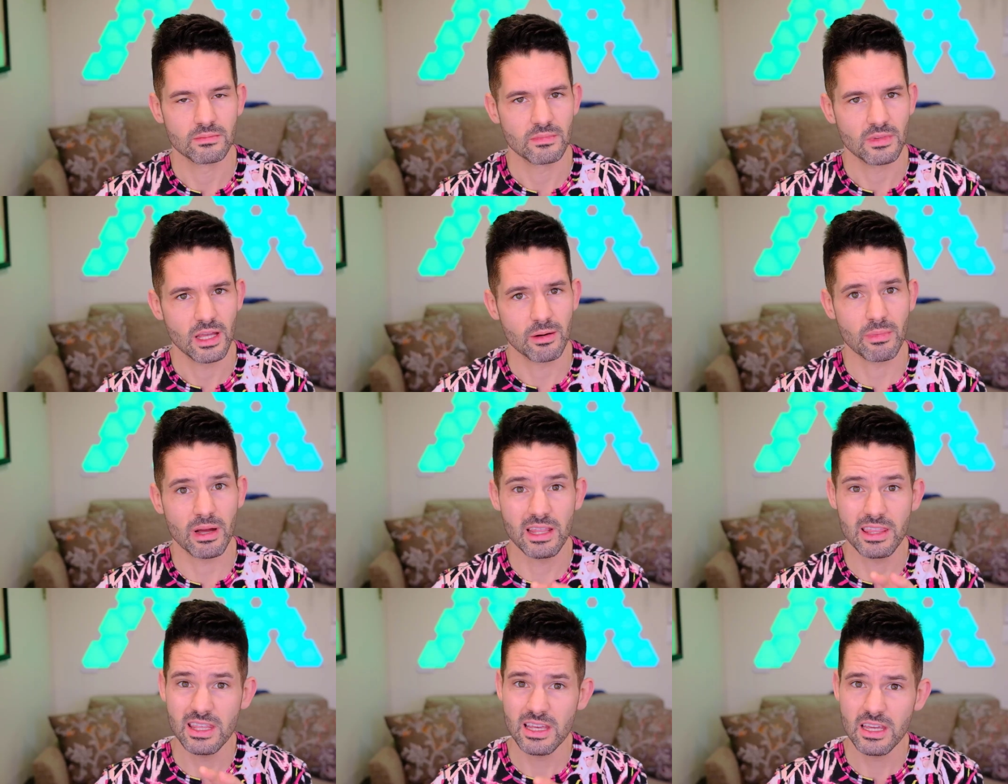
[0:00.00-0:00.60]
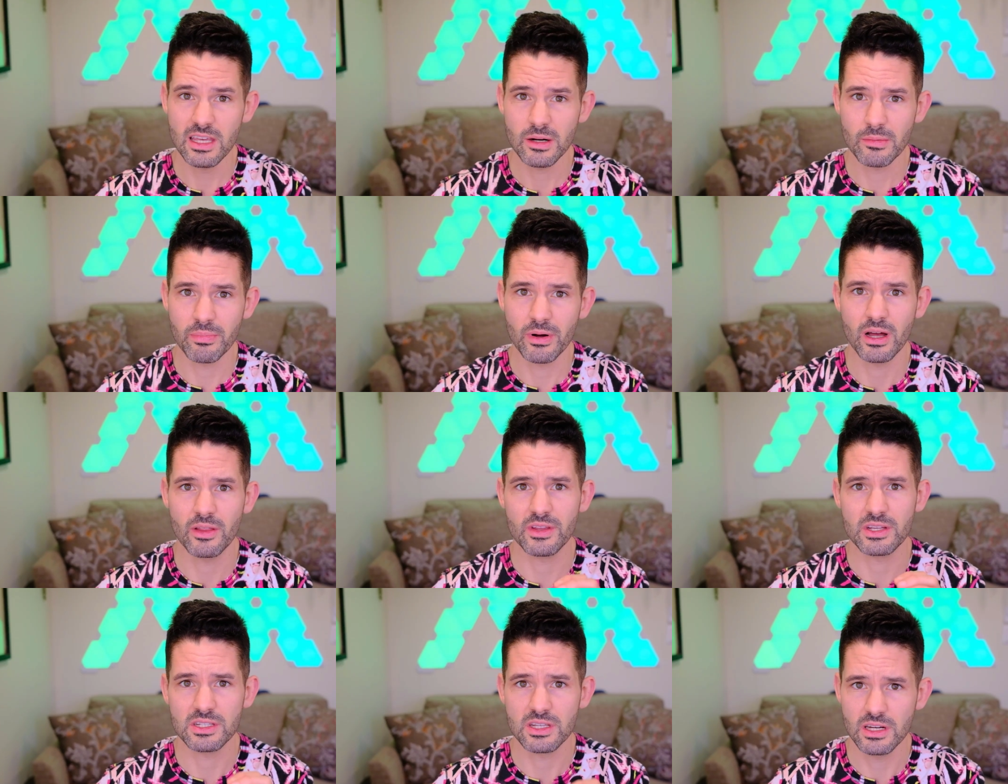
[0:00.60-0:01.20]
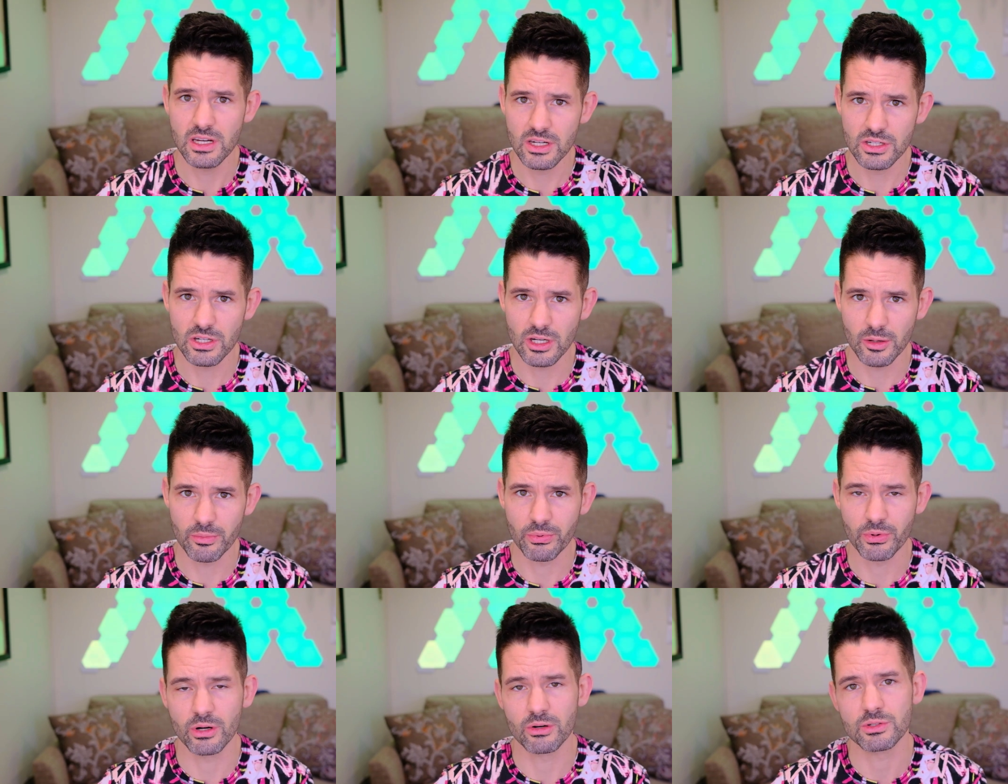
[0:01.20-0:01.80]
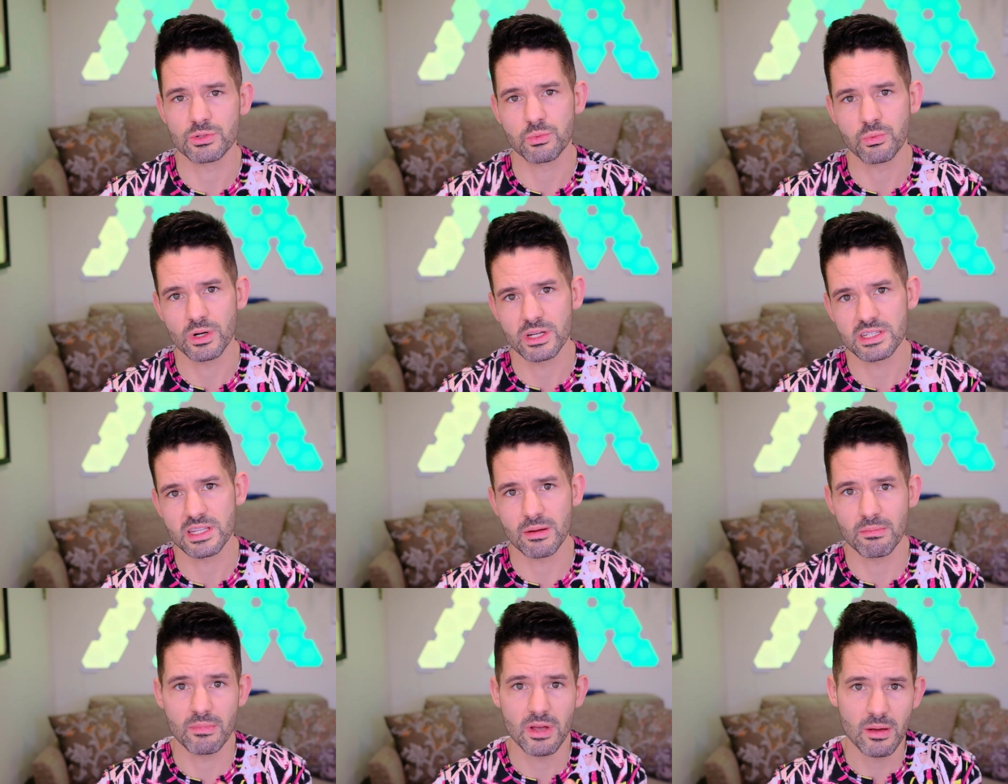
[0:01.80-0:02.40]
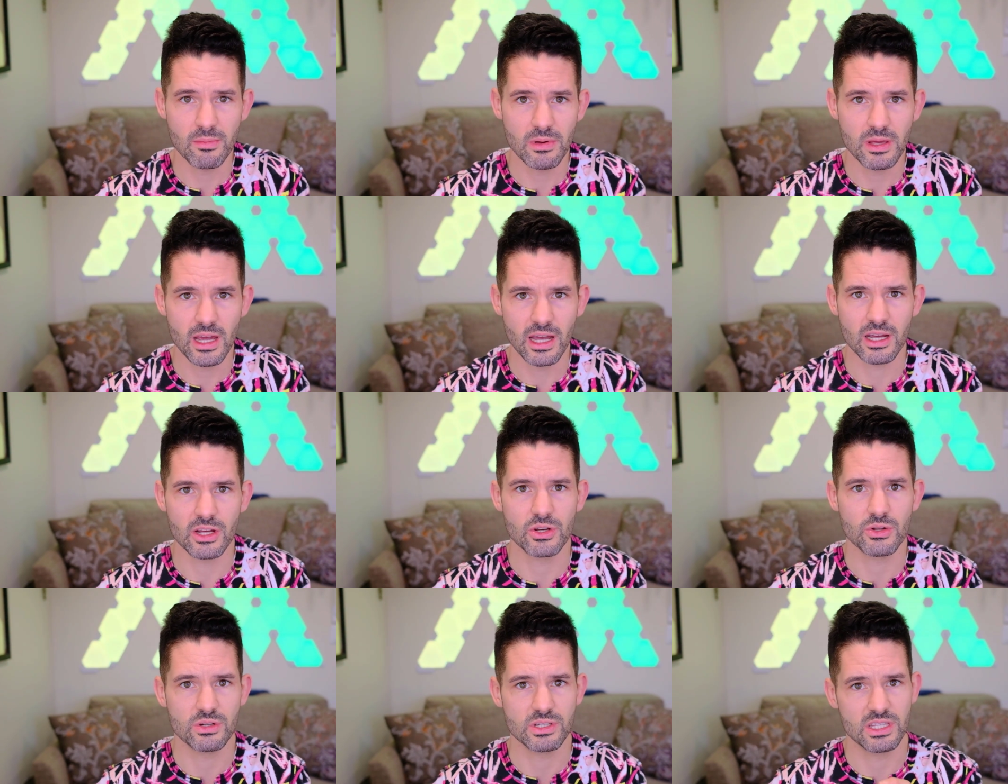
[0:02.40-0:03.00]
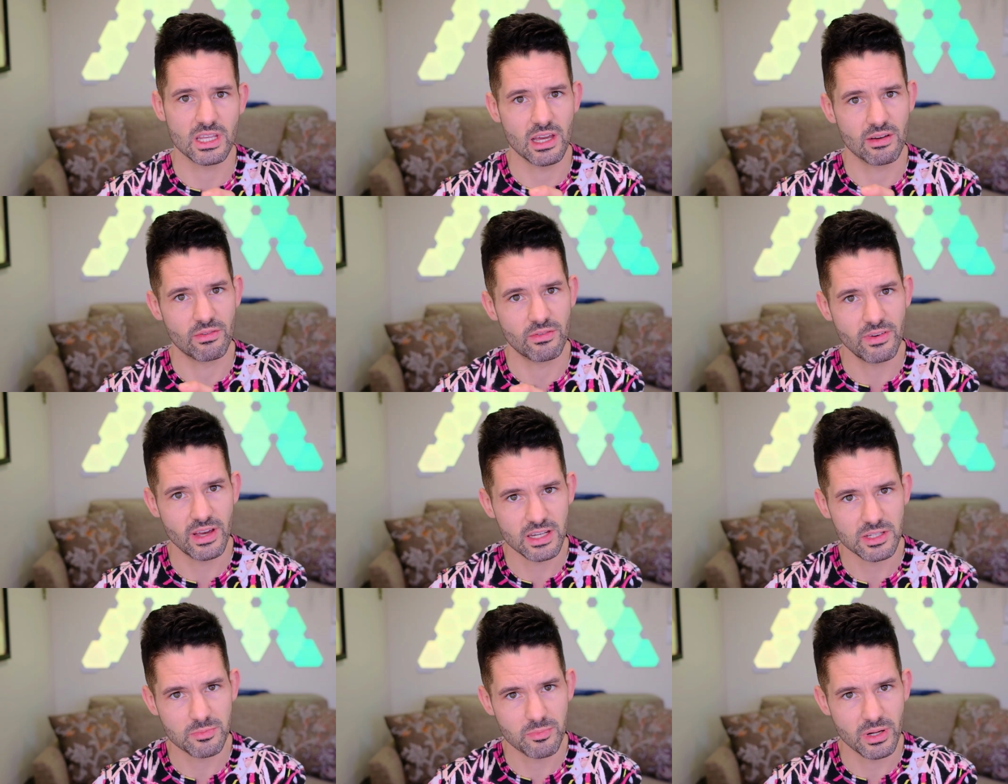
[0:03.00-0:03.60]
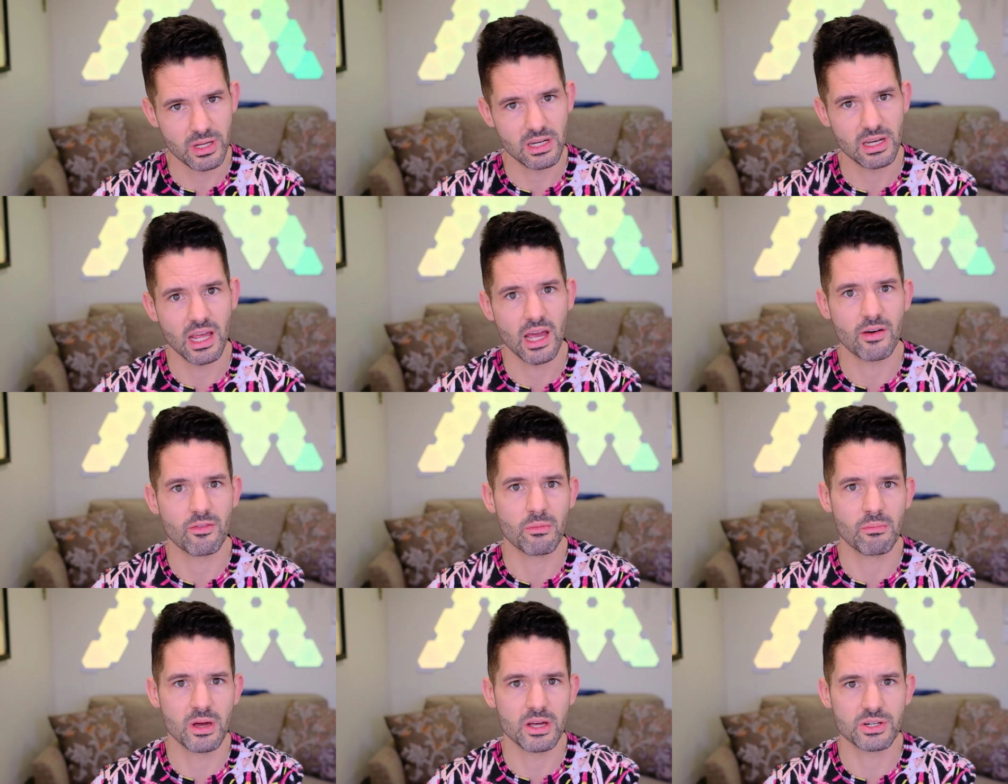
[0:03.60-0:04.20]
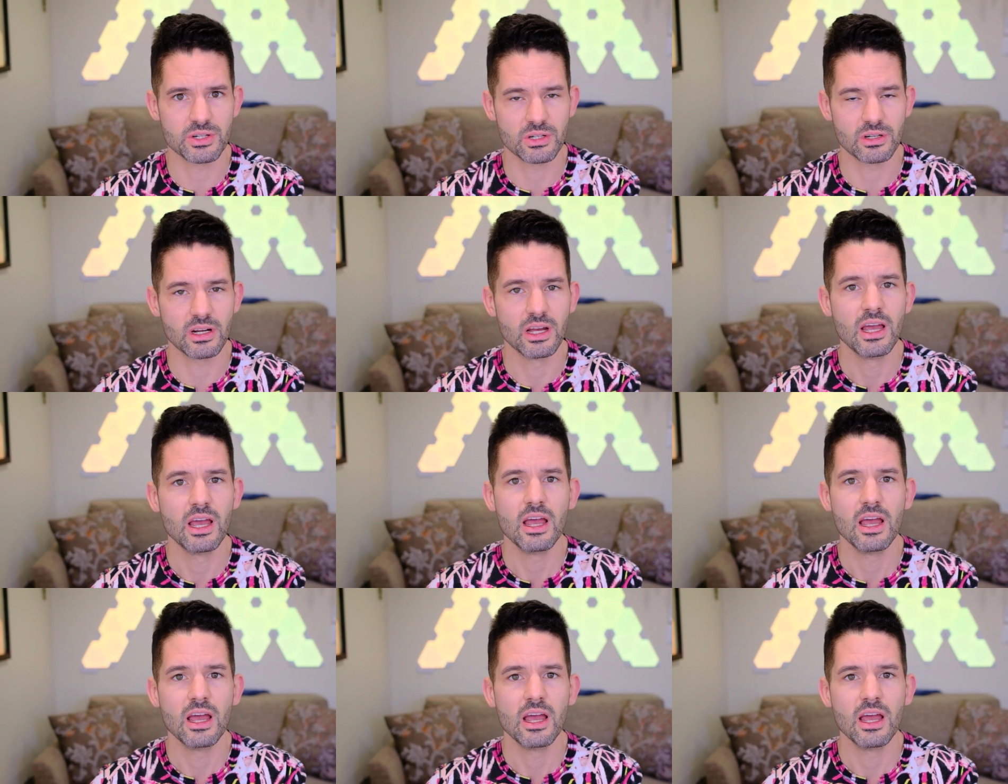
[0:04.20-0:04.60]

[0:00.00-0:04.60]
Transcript: And my thinking upon this initial approach was that maybe I could use the f of x button to have a measure